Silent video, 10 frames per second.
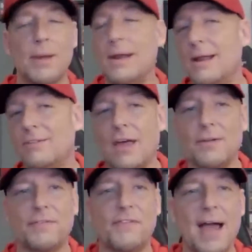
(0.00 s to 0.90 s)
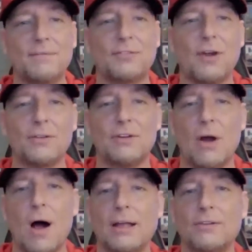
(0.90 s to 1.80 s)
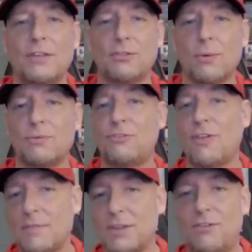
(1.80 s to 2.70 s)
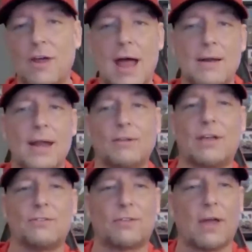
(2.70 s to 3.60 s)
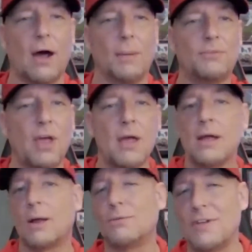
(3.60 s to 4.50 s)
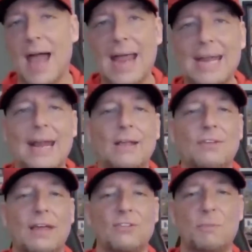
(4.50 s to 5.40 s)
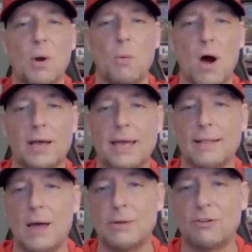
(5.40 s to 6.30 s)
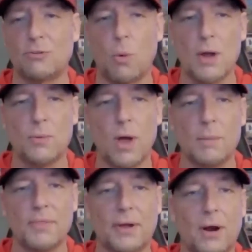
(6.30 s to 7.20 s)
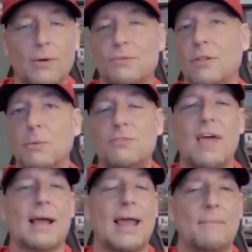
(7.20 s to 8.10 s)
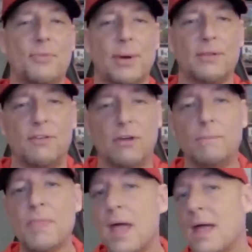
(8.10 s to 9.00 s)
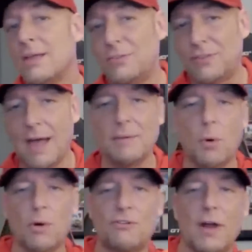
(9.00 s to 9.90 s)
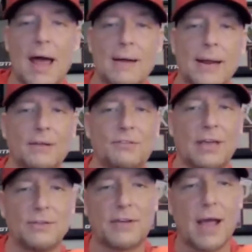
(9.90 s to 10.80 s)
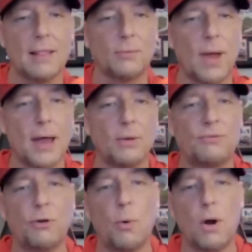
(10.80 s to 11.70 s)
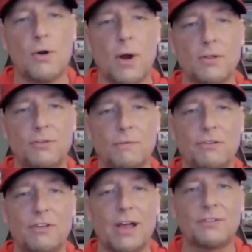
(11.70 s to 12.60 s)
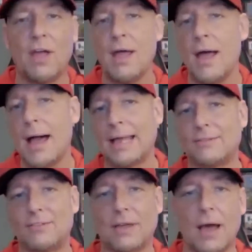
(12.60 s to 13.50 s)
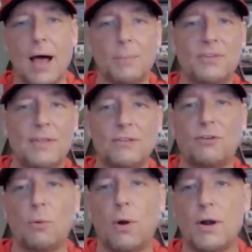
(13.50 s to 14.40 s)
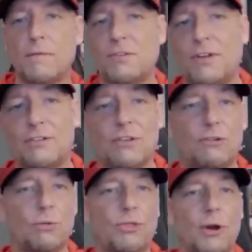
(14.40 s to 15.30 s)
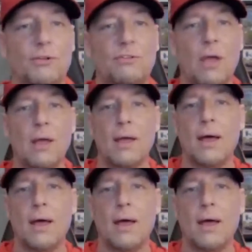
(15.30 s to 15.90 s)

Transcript: But in his other five starts in August, he throws seven shutout innings against the Cubs, goes nine innings against Milwaukee, allowing just one run, but the Cardinals lose that game three to two. Seven more shutout innings against Colorado, two earned runs over six against the Cubs, and then two earned over six and two thirds